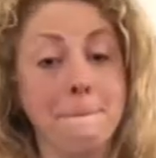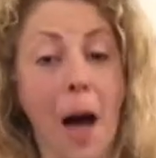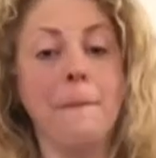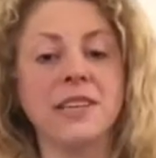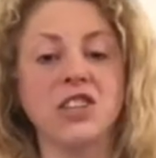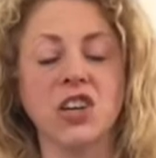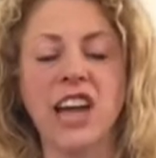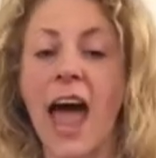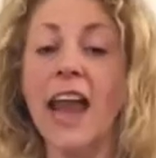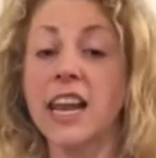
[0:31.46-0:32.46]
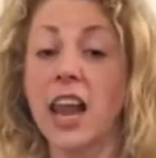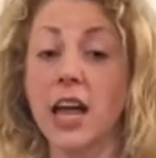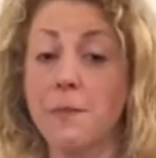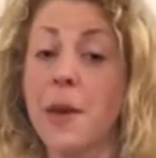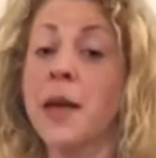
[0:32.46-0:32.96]
Papa's got a head
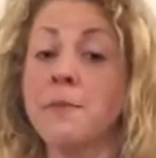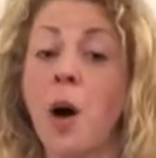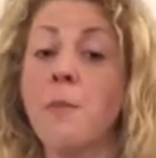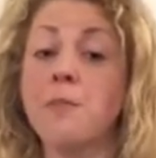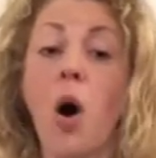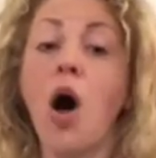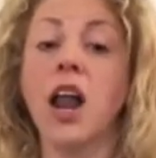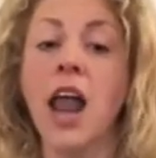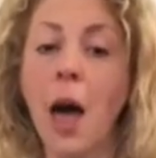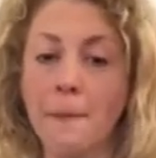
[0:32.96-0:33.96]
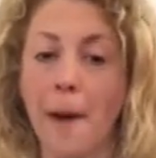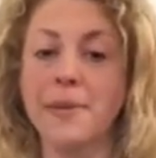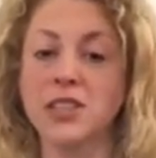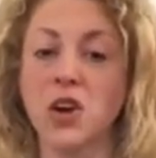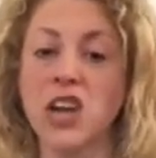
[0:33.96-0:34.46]
like a ping pong ball.
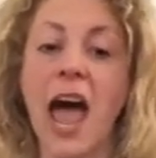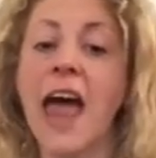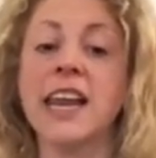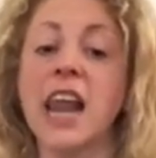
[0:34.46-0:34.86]
Papa's got a head